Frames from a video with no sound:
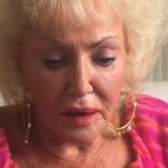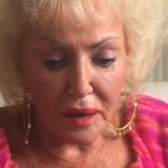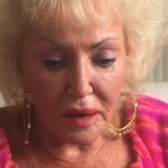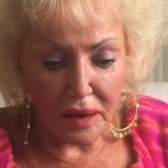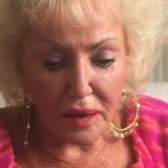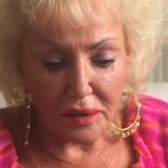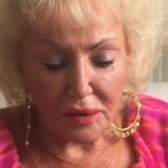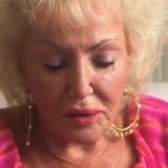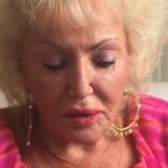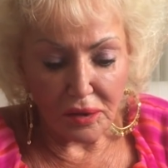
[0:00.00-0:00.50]

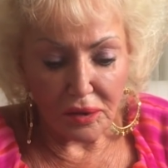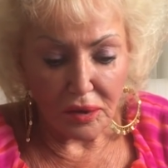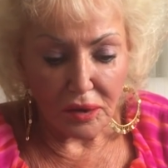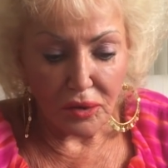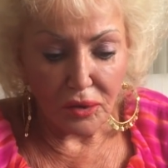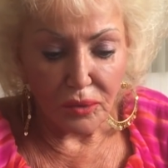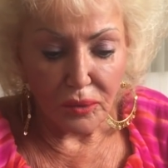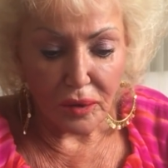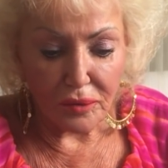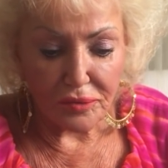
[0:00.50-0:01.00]
And
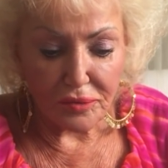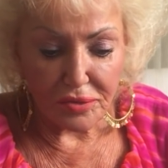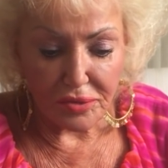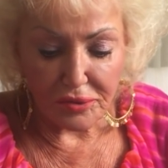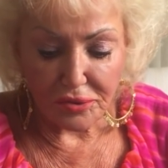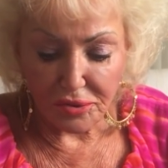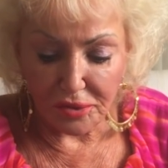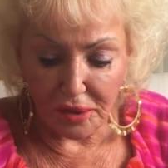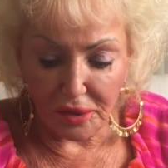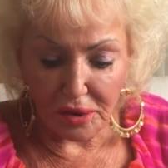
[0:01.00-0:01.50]
whoever
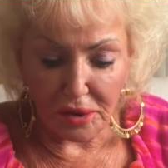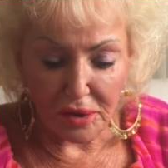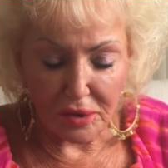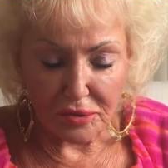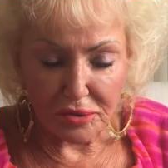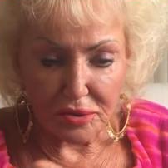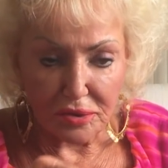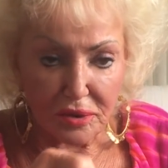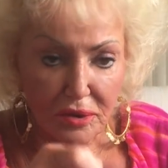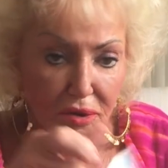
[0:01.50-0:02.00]
this lady
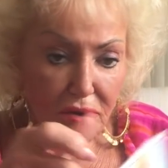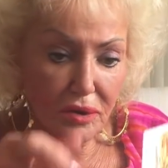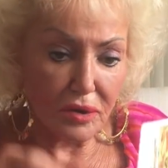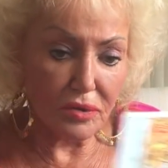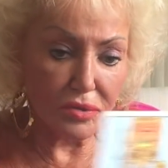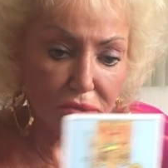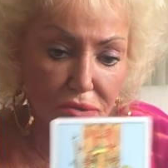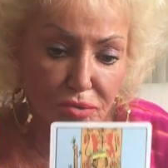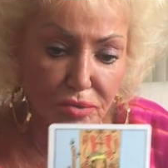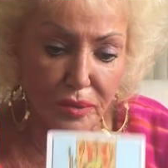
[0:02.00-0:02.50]
is,
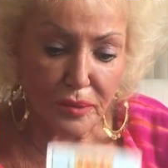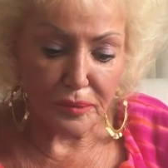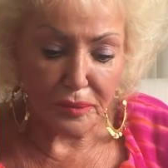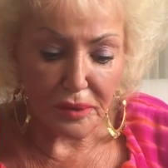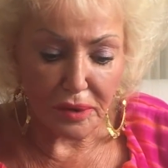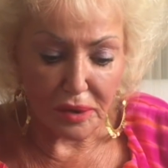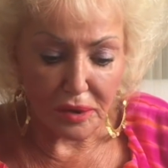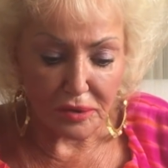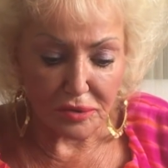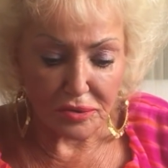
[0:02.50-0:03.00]
this
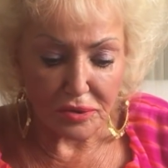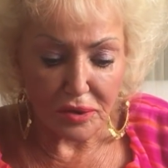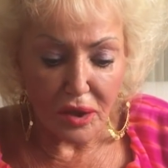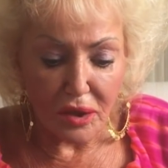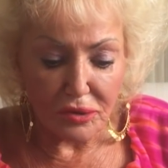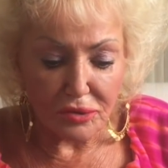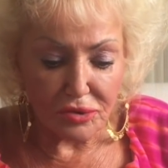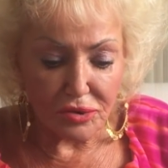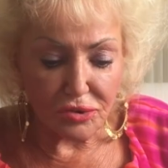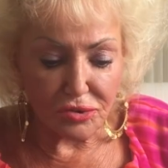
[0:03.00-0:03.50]
woman is,
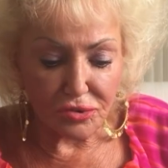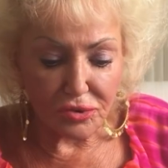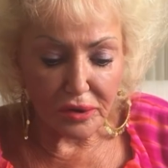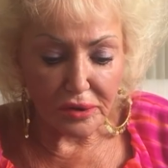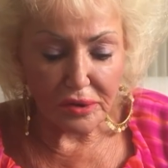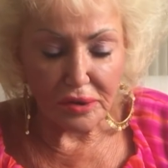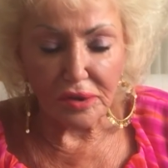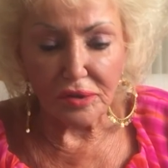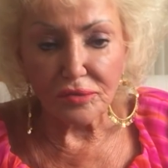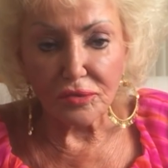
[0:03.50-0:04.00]
she's
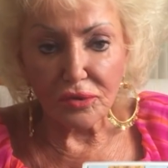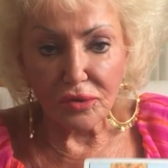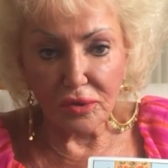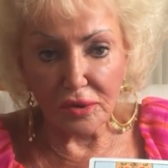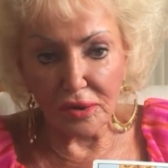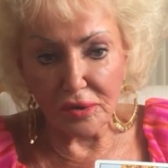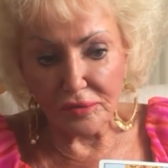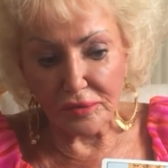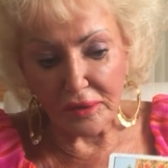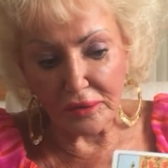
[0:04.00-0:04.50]
trying to give you
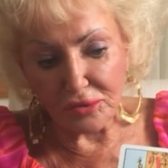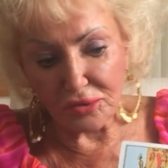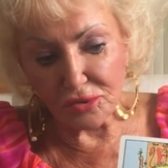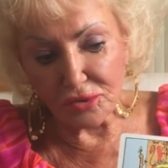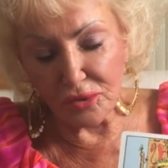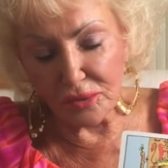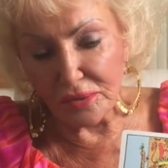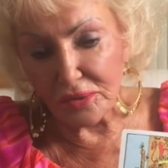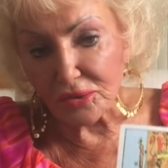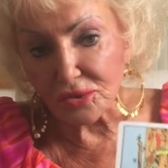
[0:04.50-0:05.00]
good advice
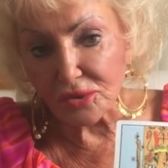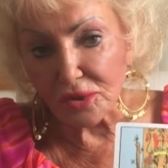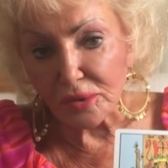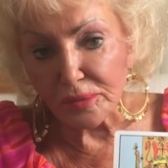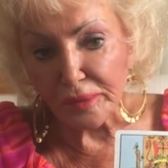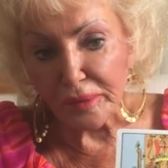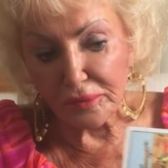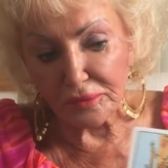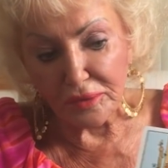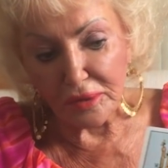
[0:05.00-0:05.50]
too. And this
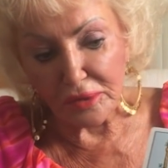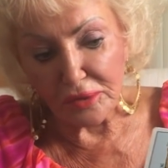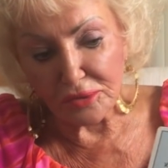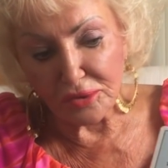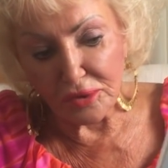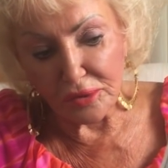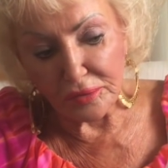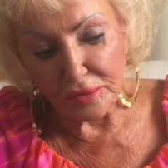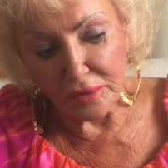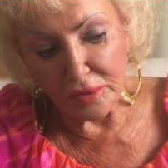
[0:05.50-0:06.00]
could be a
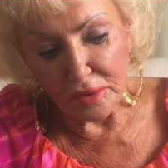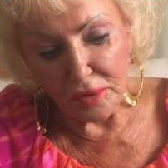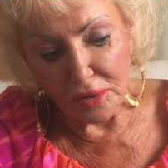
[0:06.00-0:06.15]
relative.